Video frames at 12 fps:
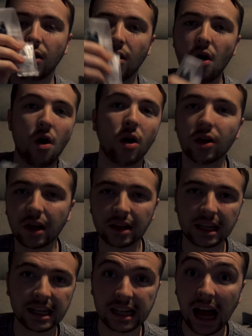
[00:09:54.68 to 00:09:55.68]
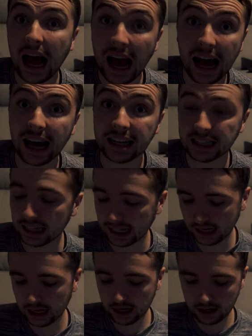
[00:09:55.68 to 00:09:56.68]
all of these
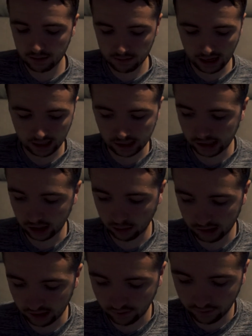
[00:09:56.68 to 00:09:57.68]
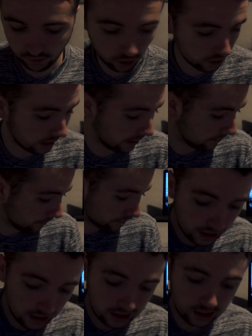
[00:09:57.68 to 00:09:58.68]
handy mechanisms for it.
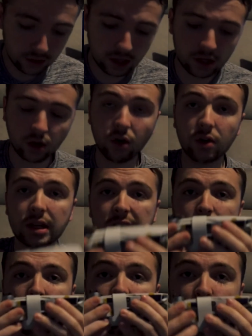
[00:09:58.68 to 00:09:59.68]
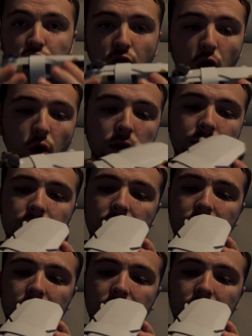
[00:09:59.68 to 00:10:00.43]
There you go, this is my drone,